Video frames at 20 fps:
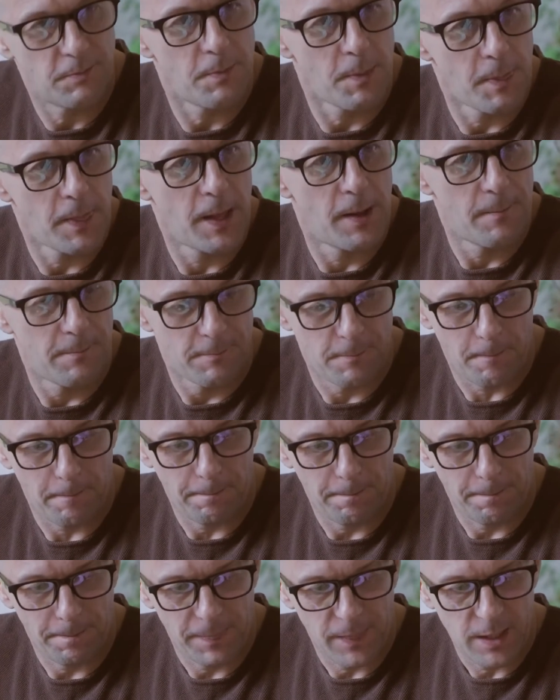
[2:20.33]
what will make
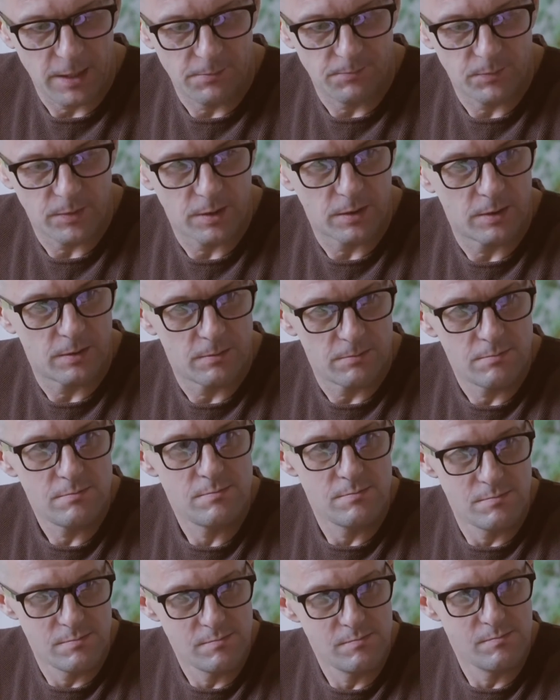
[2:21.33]
your
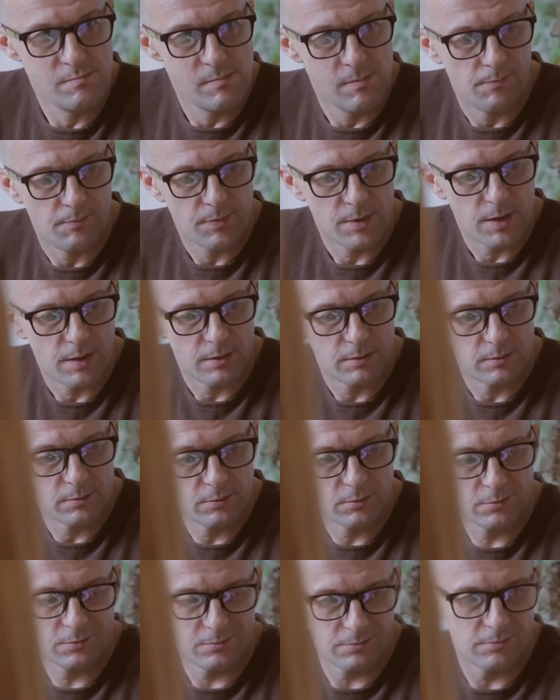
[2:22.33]
irresistibility seem so
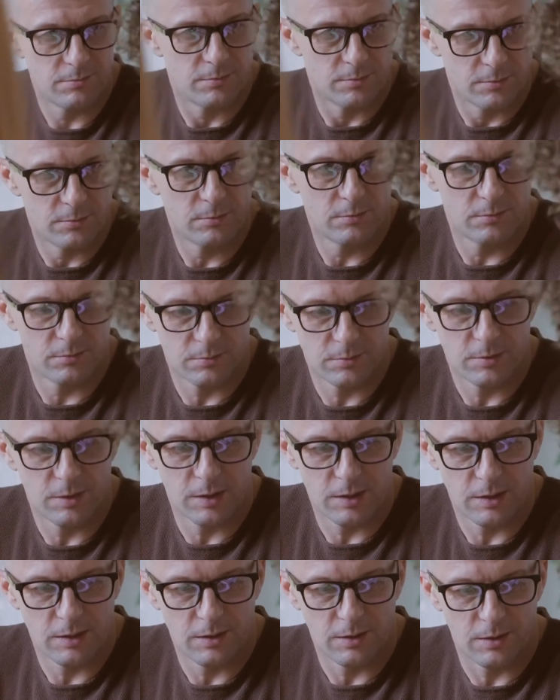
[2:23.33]
effortless and
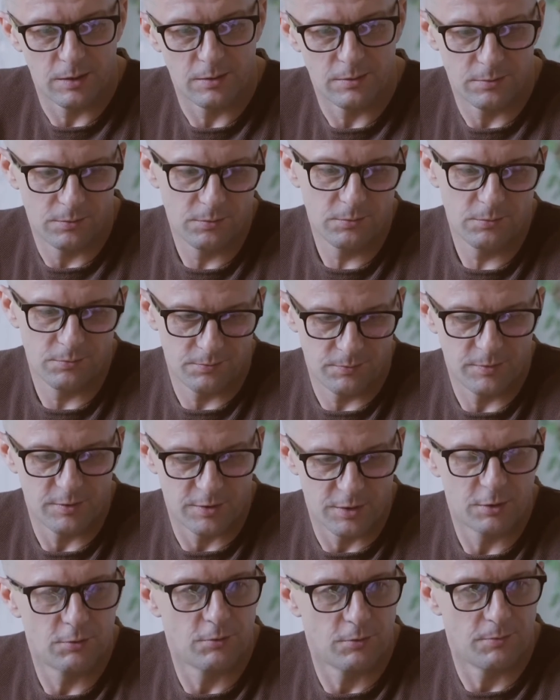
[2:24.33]
people will end up drawing
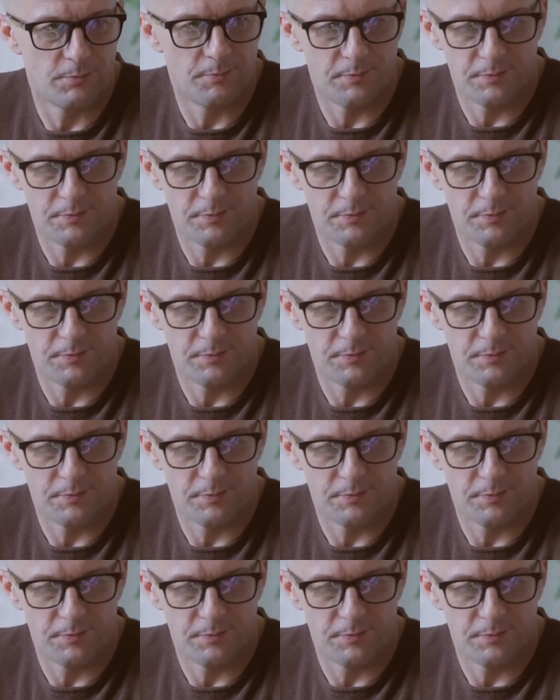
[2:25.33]
towards